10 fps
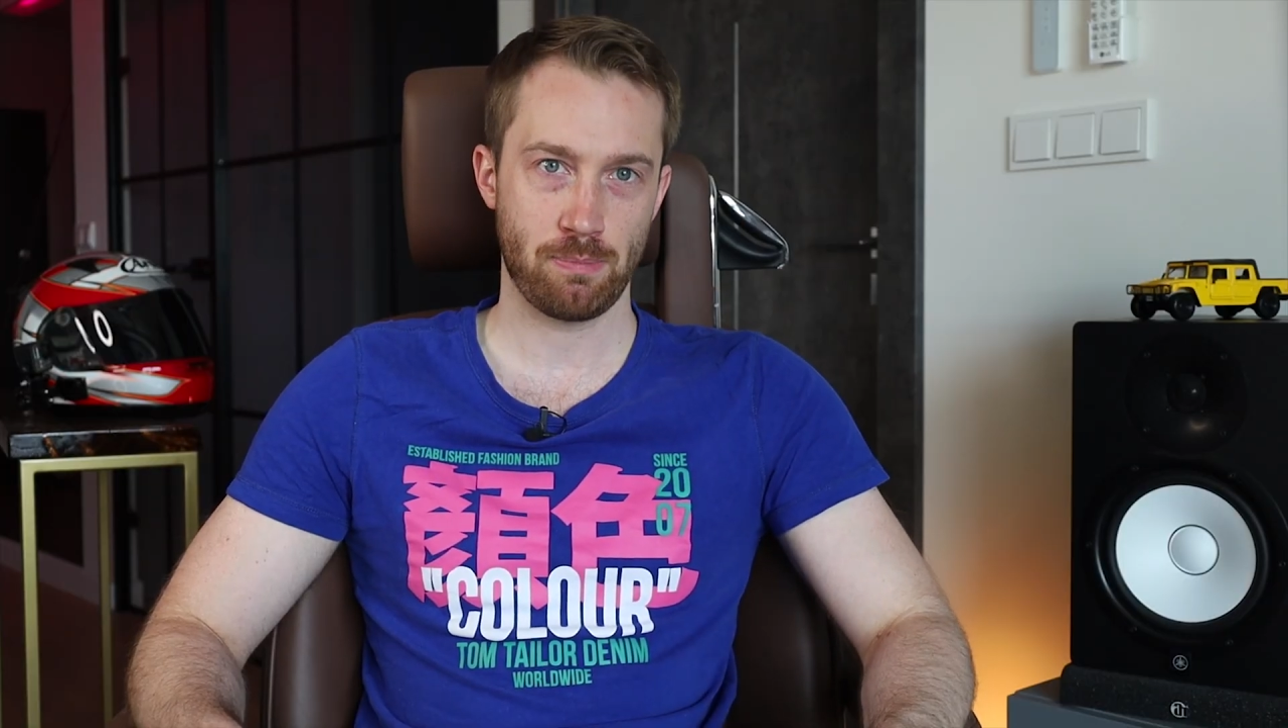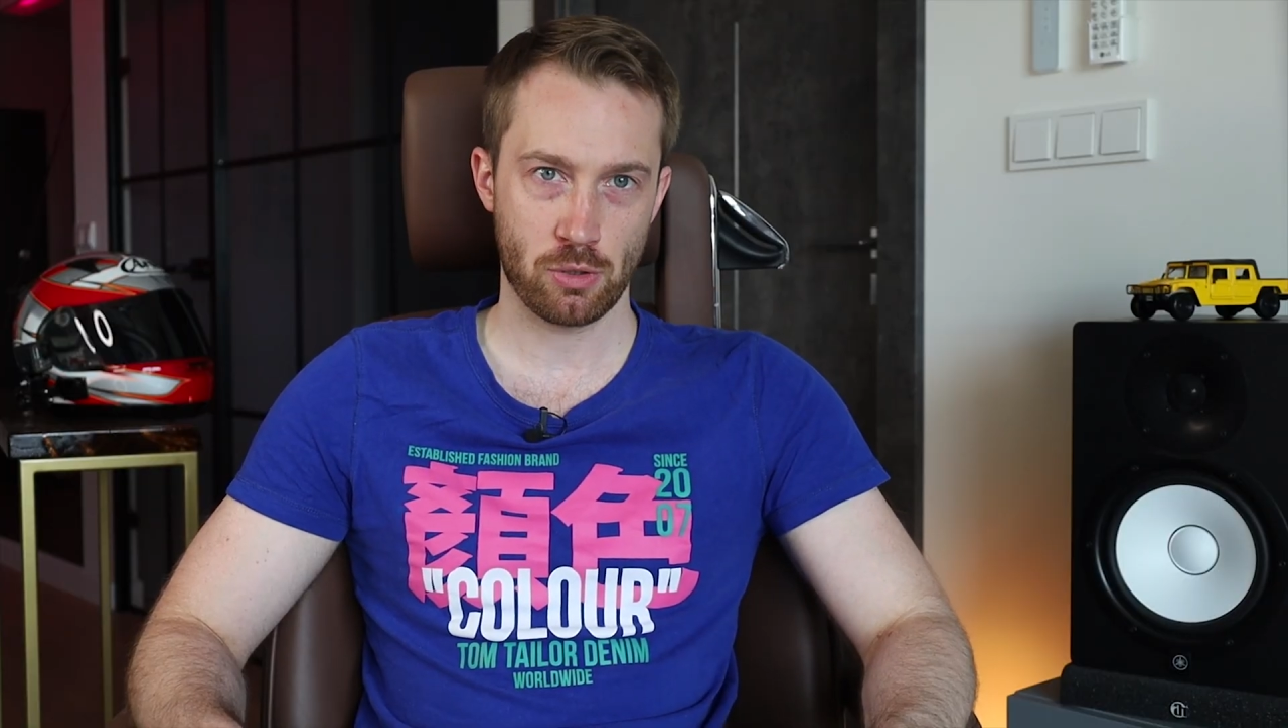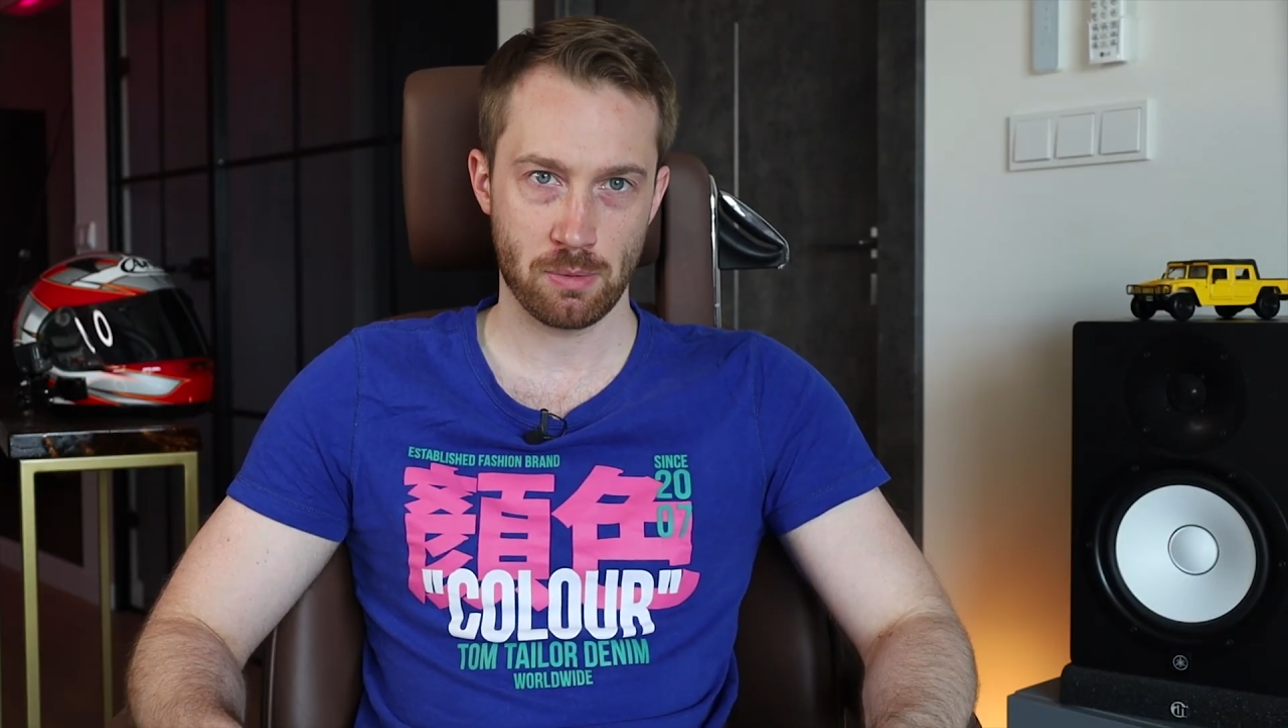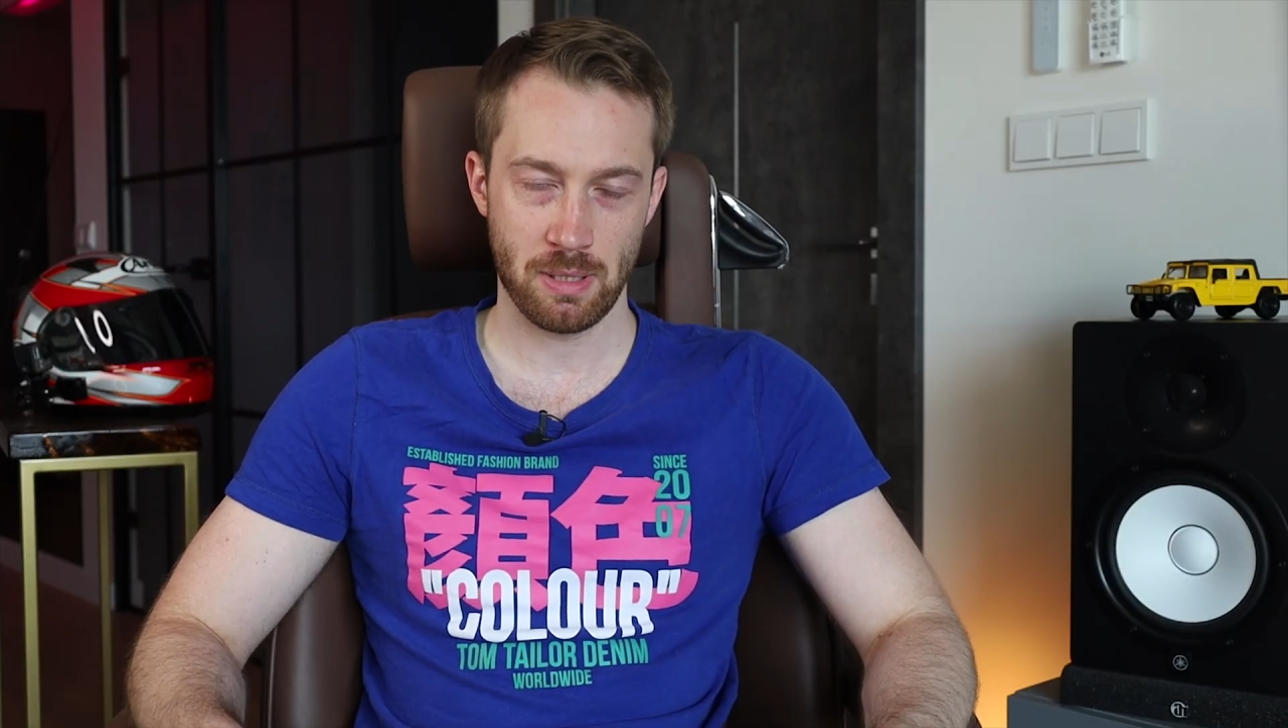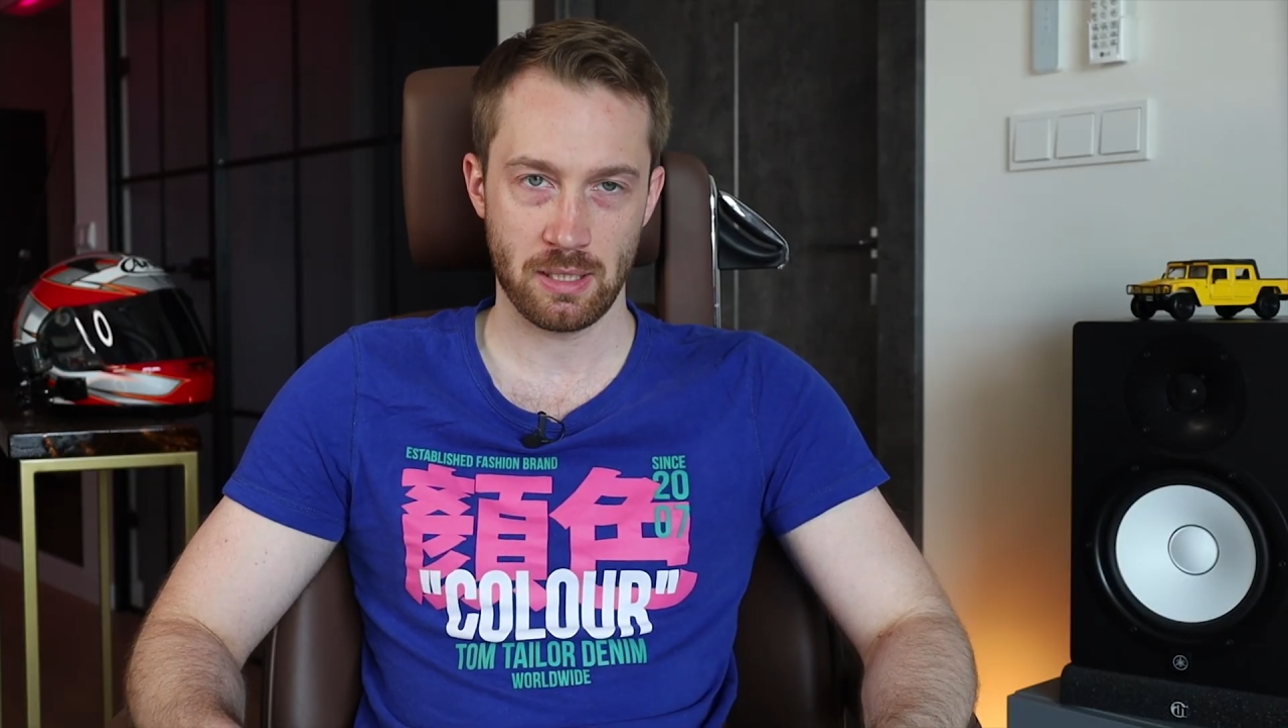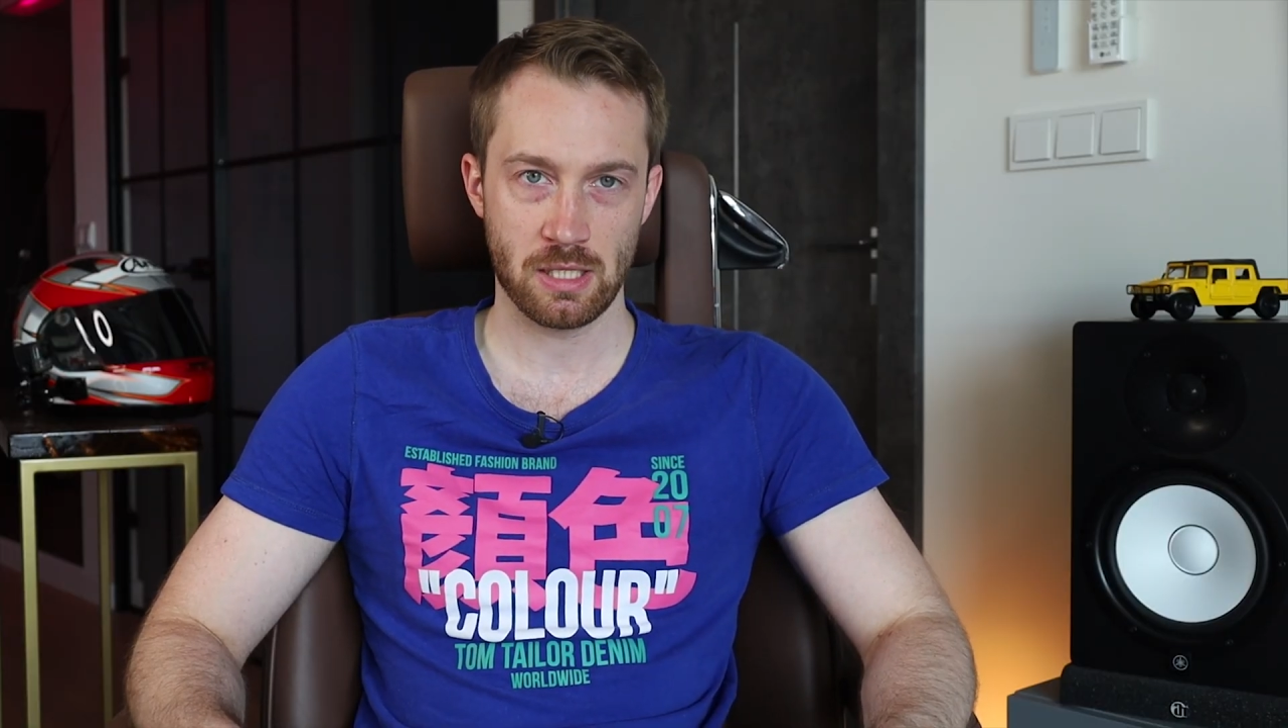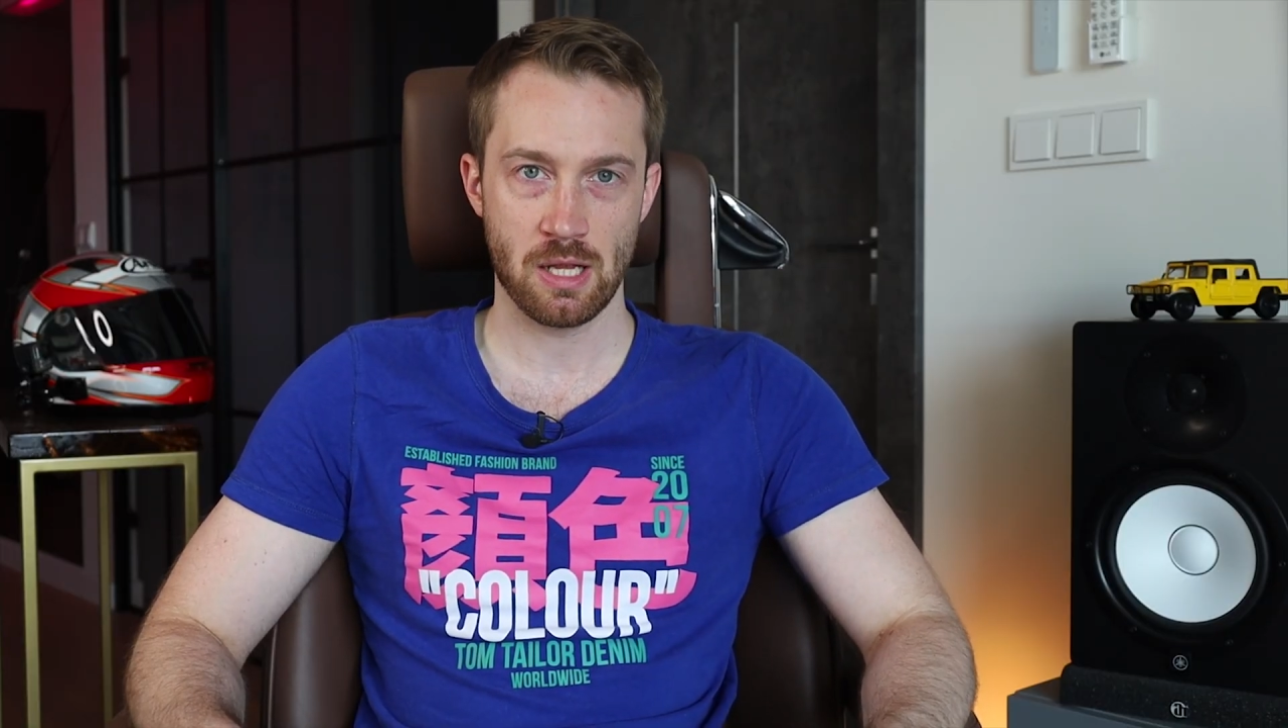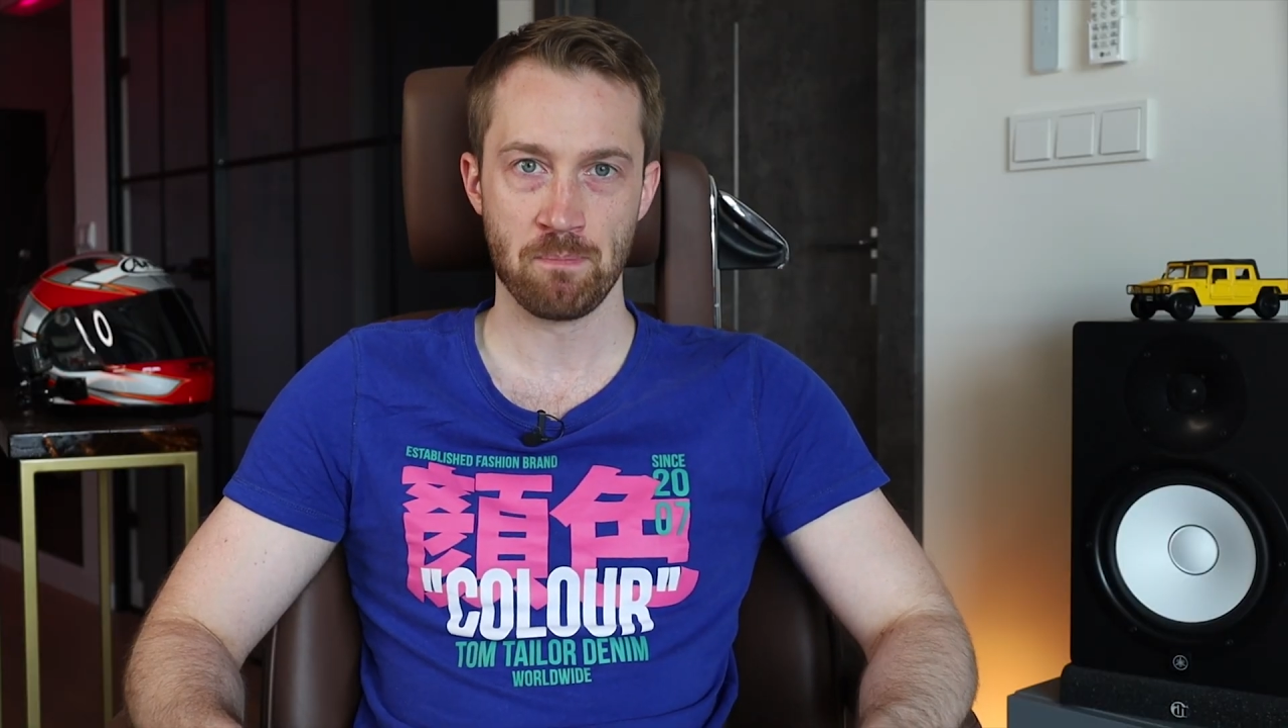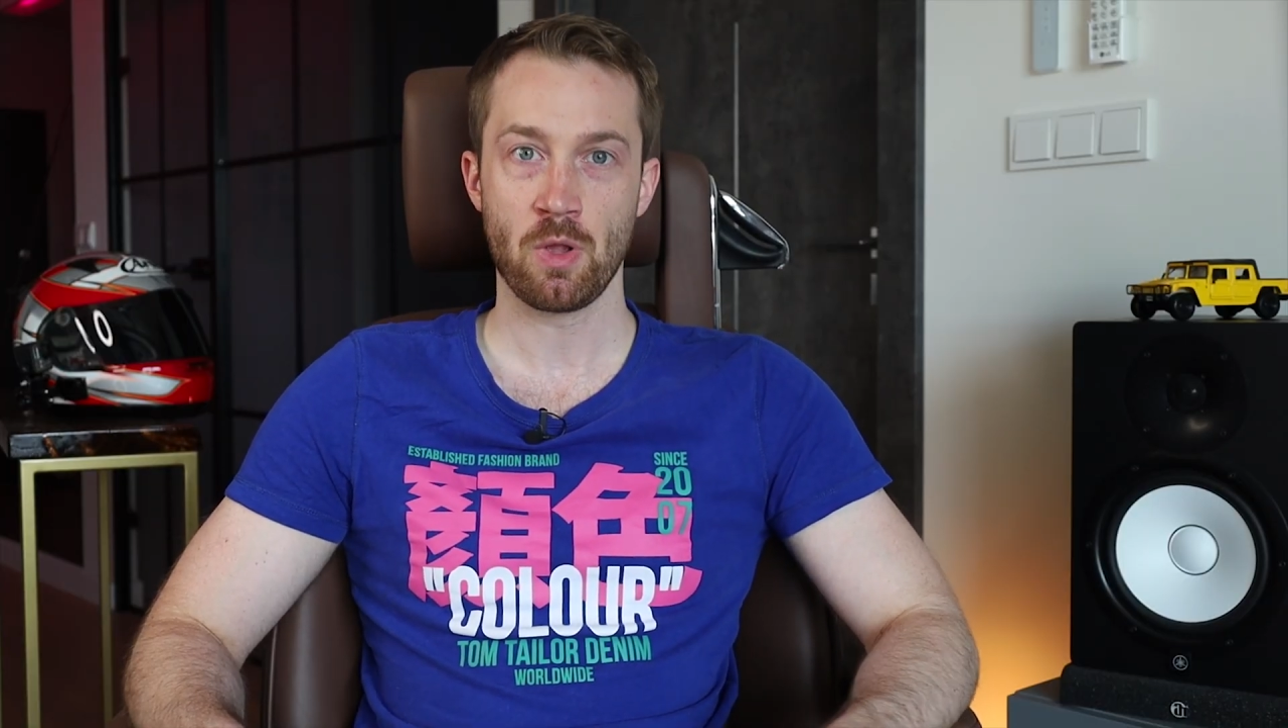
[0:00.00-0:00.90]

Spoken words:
possibilities